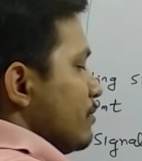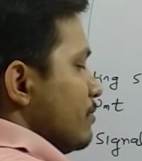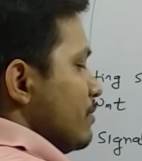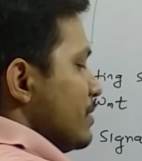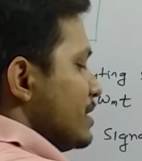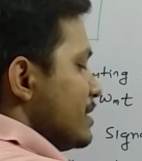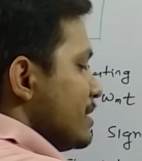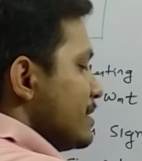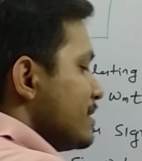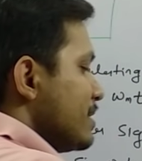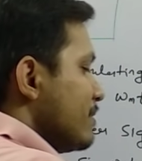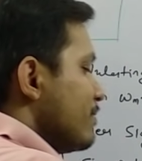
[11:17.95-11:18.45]

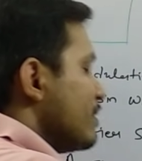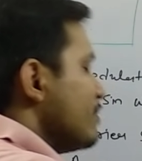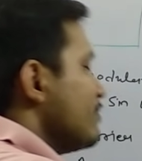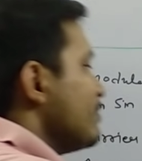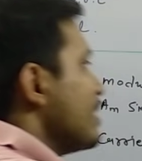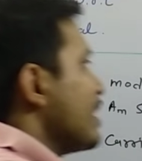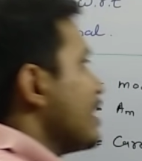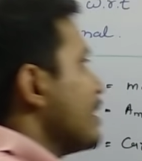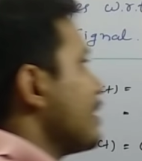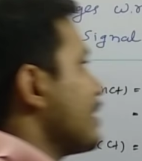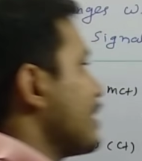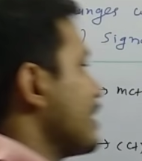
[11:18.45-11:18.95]
which is even
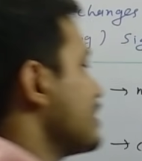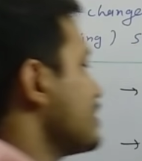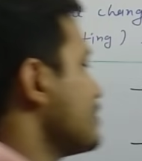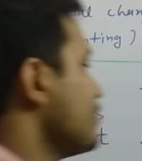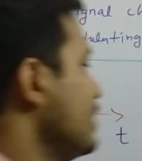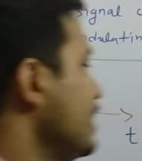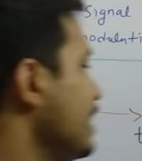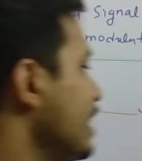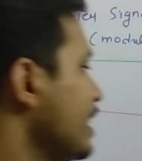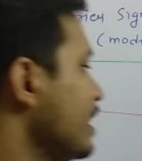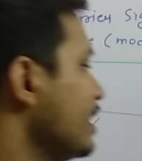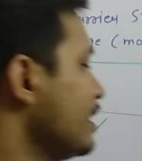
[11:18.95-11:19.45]
we are
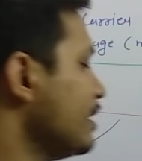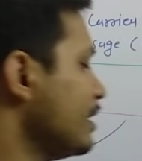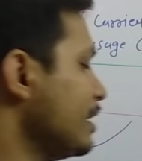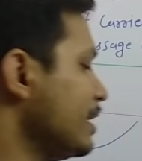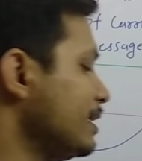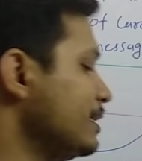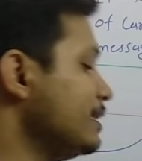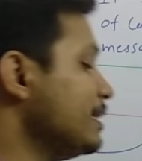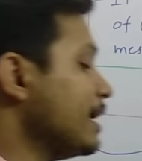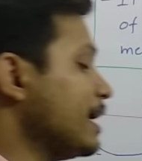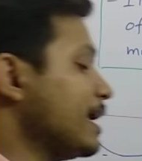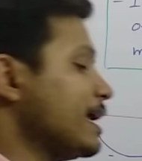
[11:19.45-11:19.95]
transmitting
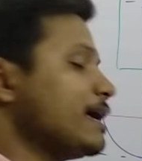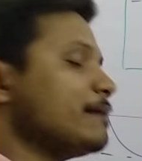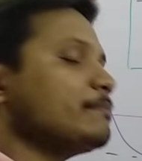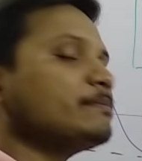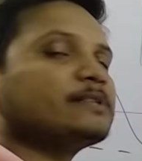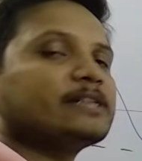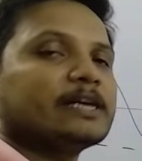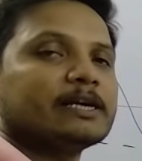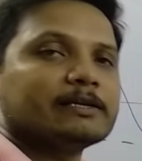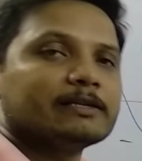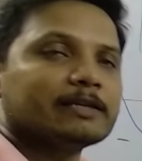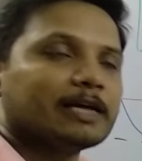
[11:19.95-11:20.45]
in AM
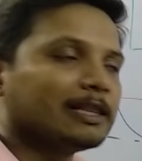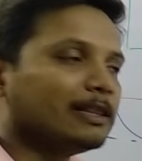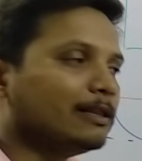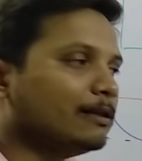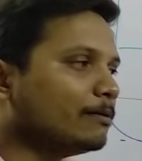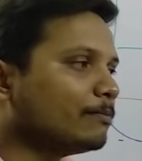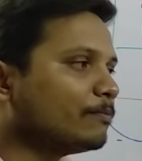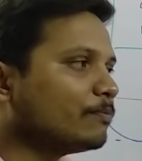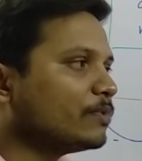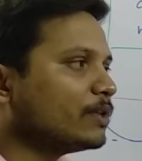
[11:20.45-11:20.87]
signal